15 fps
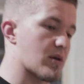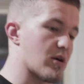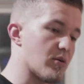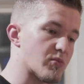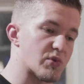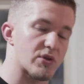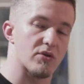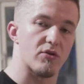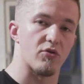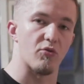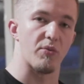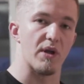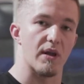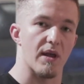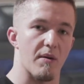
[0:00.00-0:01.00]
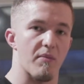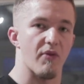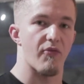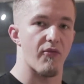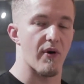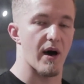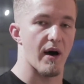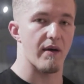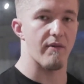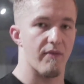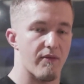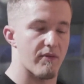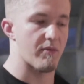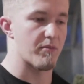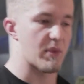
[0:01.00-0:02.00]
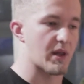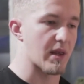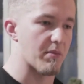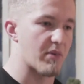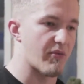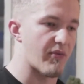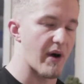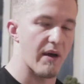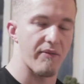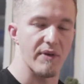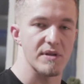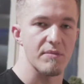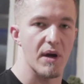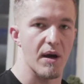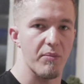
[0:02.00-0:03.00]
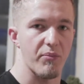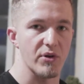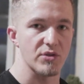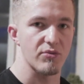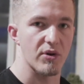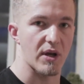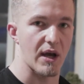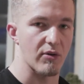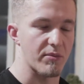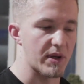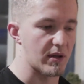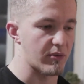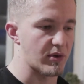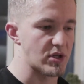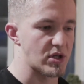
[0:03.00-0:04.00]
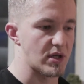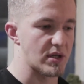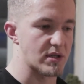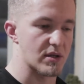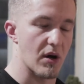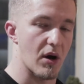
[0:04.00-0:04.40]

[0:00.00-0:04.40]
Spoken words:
comes to meal number 5. Meal number 5 is my post-workout meal, which is